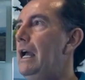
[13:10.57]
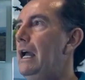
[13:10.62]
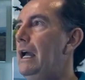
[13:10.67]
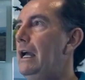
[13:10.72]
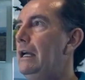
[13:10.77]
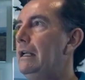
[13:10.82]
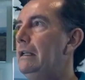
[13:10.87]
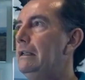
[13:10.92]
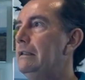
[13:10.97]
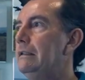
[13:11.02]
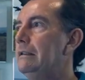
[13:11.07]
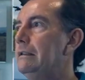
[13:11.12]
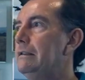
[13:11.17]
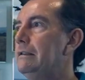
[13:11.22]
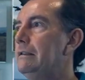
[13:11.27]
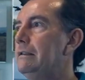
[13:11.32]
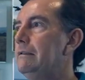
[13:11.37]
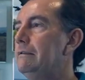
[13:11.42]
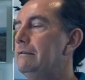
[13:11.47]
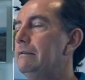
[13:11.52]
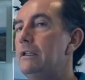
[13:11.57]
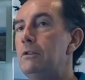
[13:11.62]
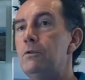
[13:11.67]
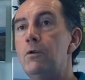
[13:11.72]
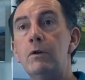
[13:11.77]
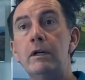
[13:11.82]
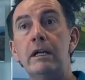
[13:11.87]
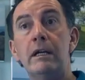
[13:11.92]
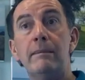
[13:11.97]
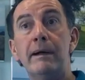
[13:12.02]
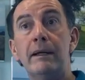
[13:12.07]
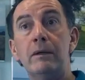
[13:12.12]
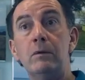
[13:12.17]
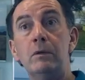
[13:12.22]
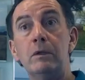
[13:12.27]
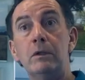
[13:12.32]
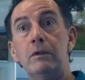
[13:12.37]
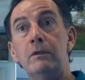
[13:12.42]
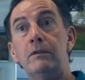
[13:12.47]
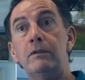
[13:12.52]
and they're talking about all
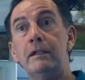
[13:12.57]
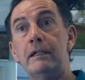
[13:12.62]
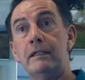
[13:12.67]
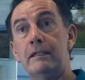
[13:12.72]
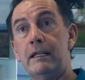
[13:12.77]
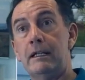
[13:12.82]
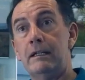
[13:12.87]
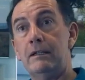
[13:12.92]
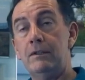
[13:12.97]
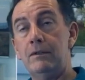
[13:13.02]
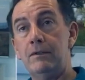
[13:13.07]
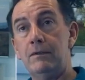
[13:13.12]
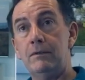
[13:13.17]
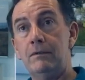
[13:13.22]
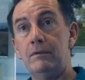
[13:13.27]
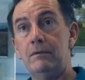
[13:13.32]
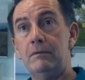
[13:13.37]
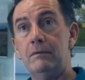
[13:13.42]
the good things they can do.